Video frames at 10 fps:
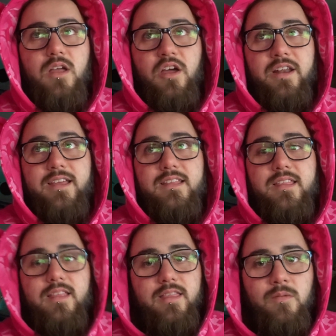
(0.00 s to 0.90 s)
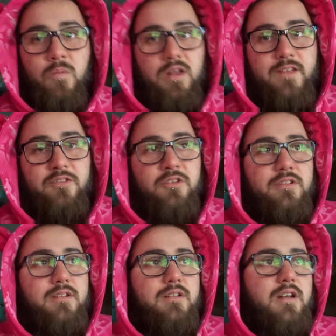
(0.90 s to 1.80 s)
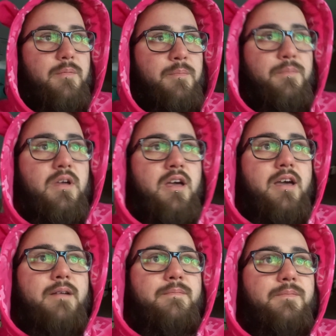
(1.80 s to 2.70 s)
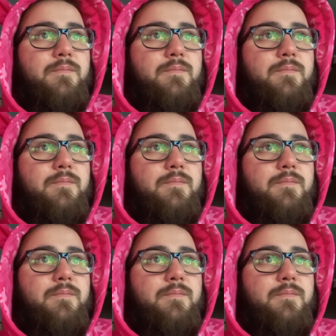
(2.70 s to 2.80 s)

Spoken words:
on it what I've done. But